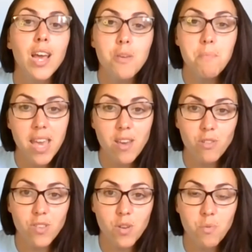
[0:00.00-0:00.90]
You may
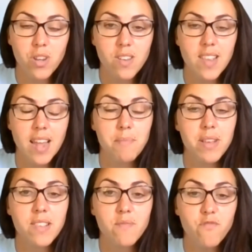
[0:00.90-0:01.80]
also want to send me
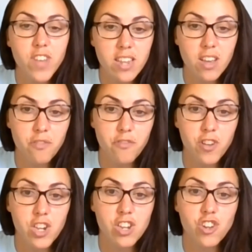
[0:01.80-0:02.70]
some video
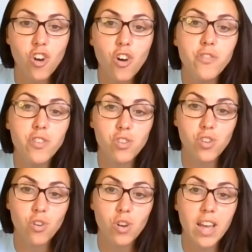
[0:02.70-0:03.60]
footage of your
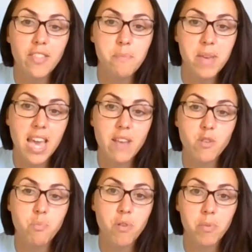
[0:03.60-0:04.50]
dog and the
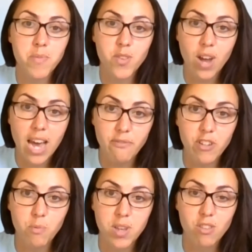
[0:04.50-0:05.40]
behaviour problems you're
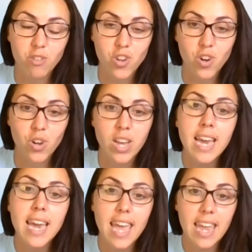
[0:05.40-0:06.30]
having with your dog
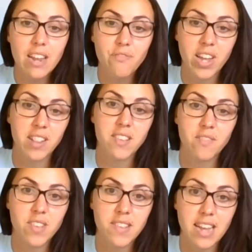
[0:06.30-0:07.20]
in advance
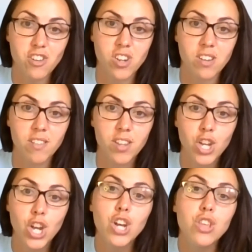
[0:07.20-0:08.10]
of the session.
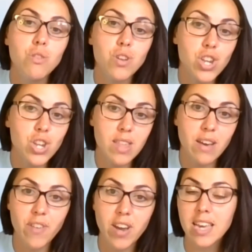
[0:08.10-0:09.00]
You can do
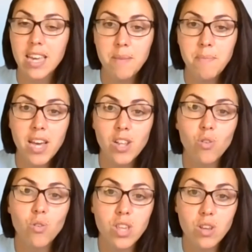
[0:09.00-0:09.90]
that via email
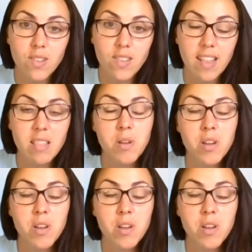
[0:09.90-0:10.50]
or you can send them